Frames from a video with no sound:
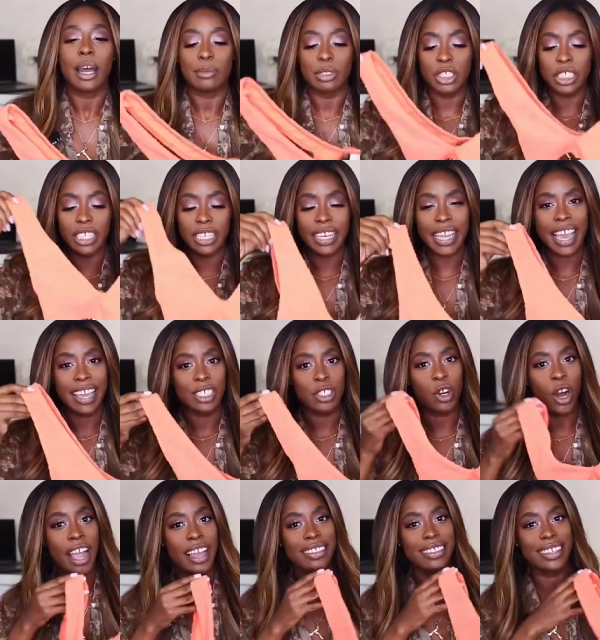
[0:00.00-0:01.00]
She
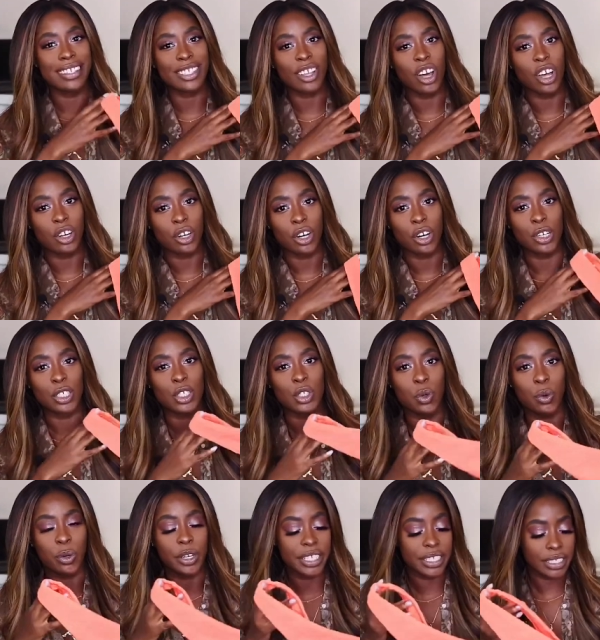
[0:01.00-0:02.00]
tried these on her
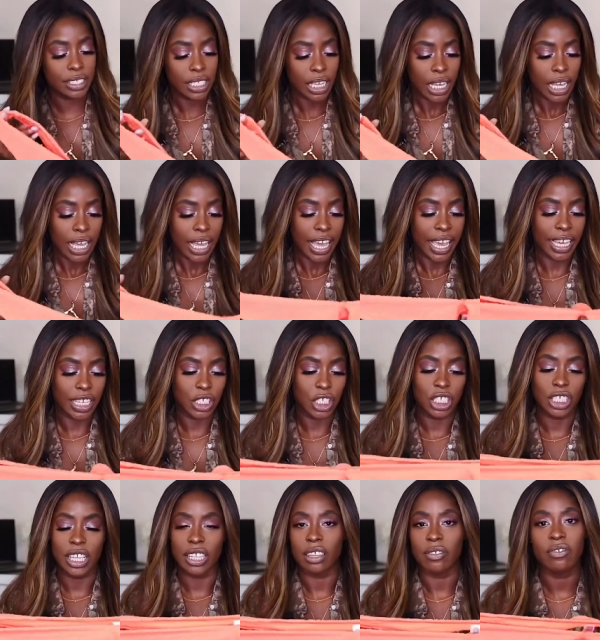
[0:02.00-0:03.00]
stories, and
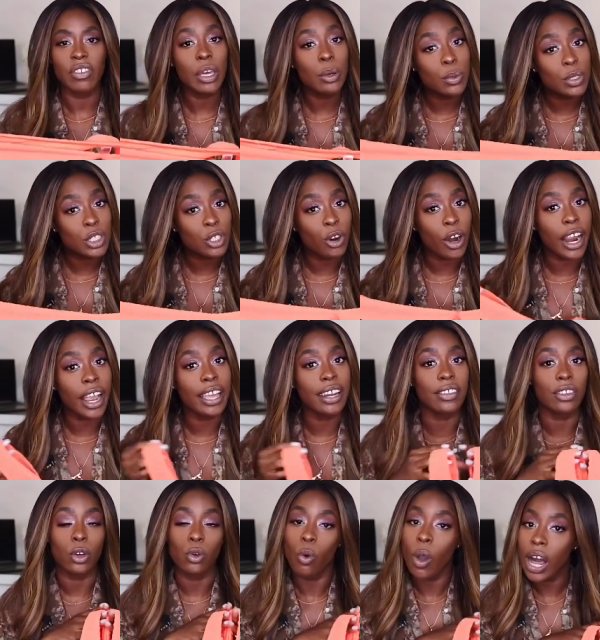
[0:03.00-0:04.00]
she said the fit was great
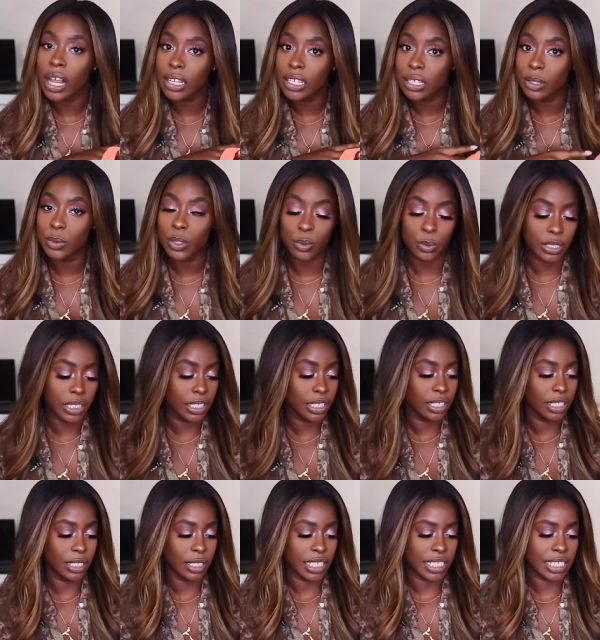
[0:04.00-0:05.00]
and the quality was really
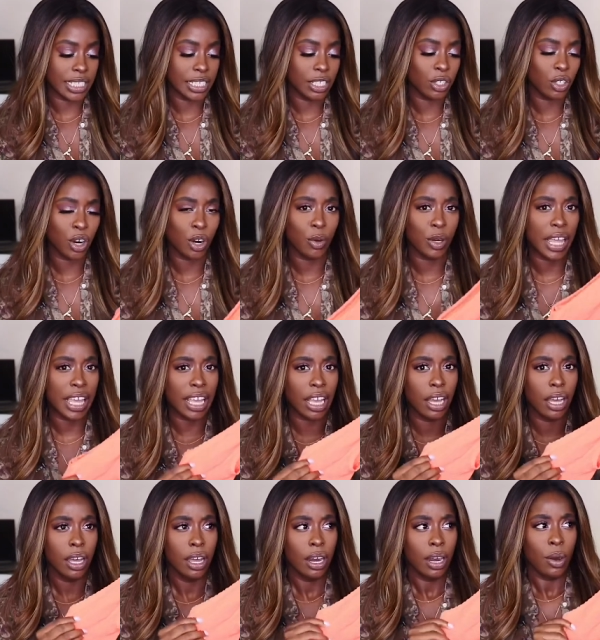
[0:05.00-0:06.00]
good because these are
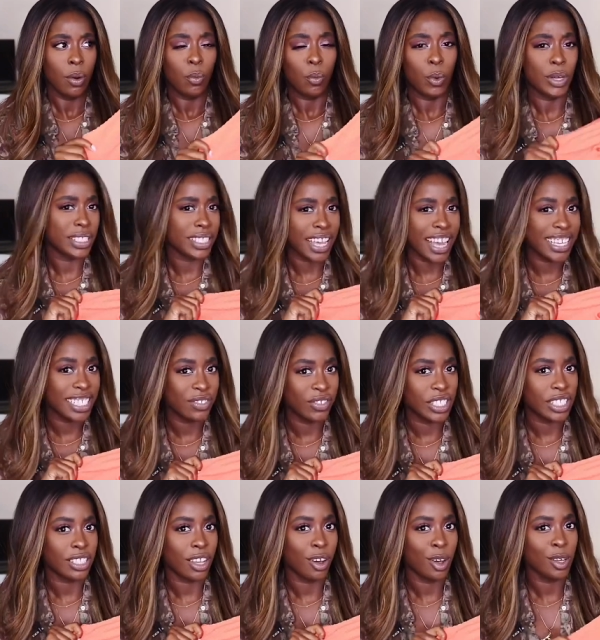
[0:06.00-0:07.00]
like one size
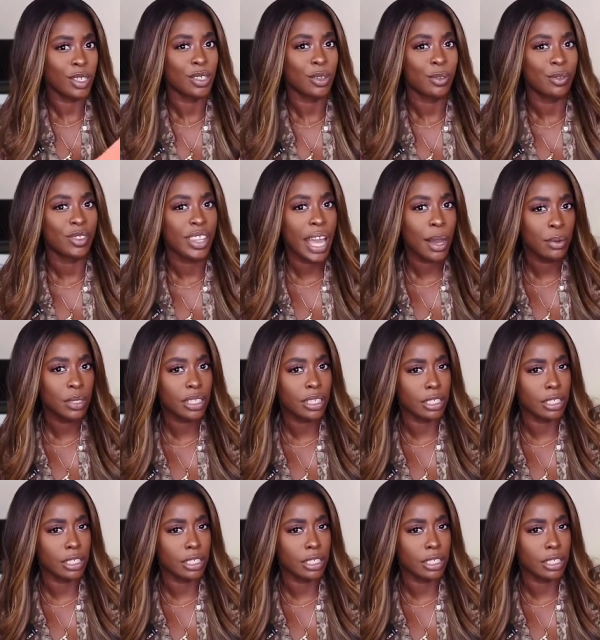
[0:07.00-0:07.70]
fits all, so that was